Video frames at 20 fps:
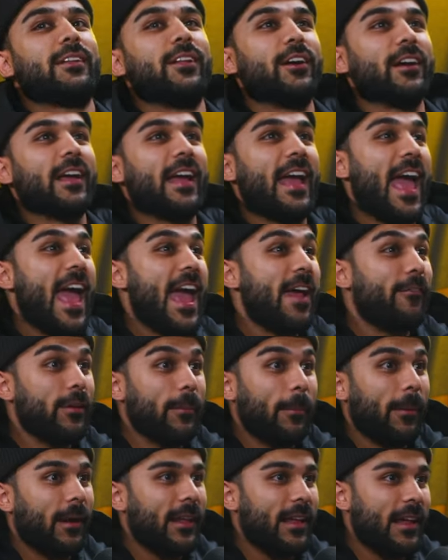look,
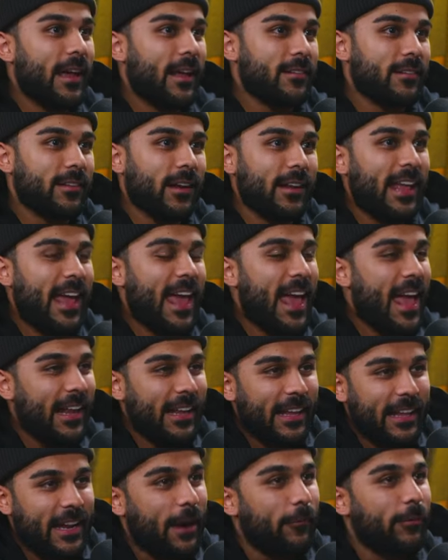everybody okay. has done
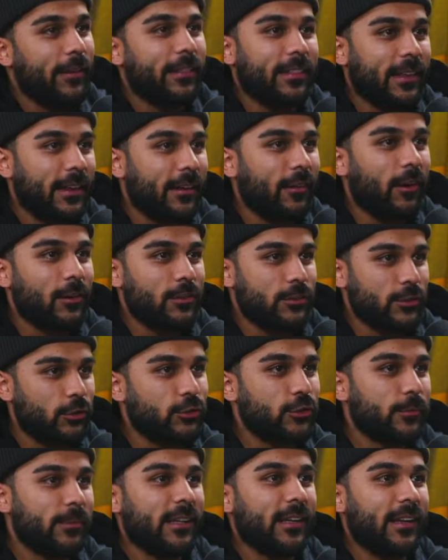any and everything on
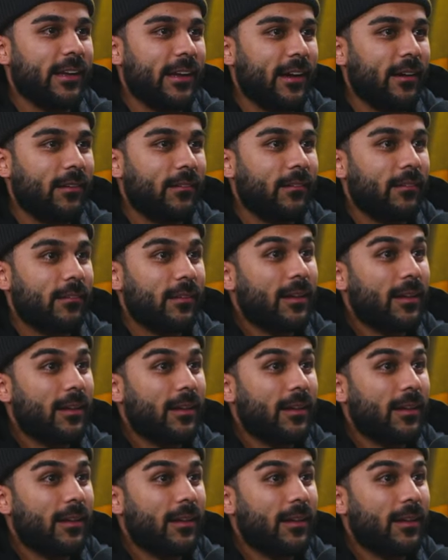social media now.